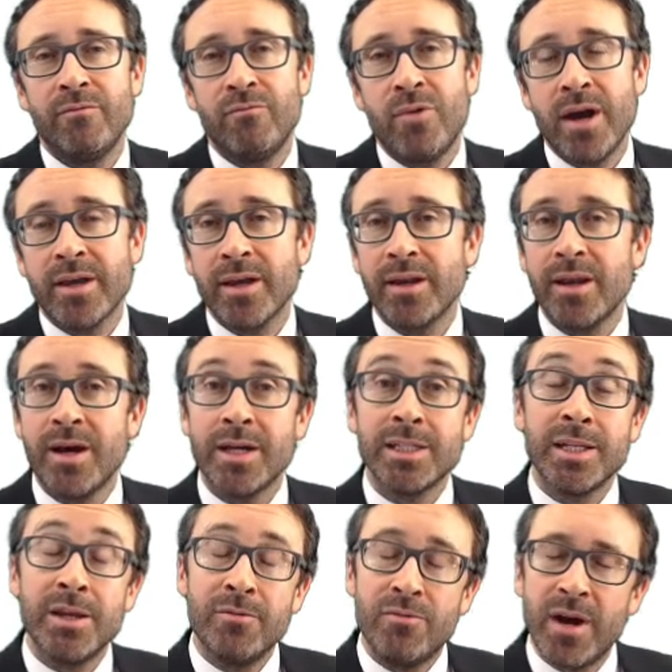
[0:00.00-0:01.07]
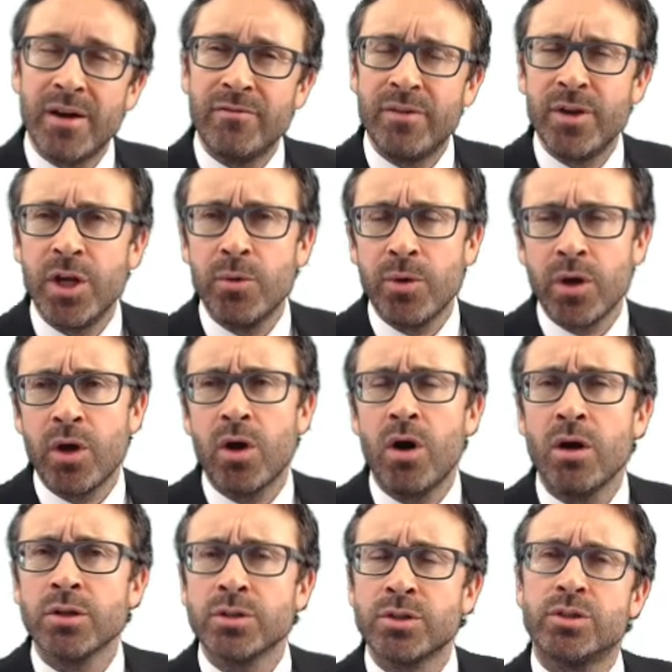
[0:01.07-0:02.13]
recognise any revenue and
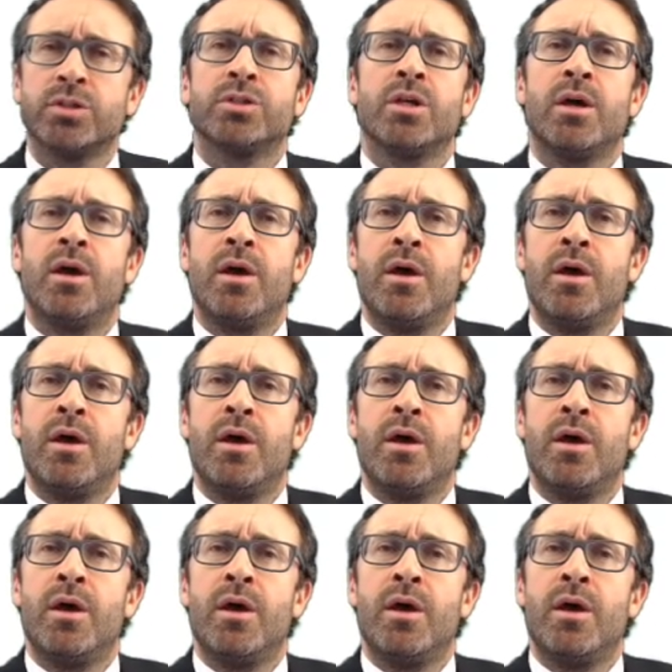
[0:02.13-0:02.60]
costs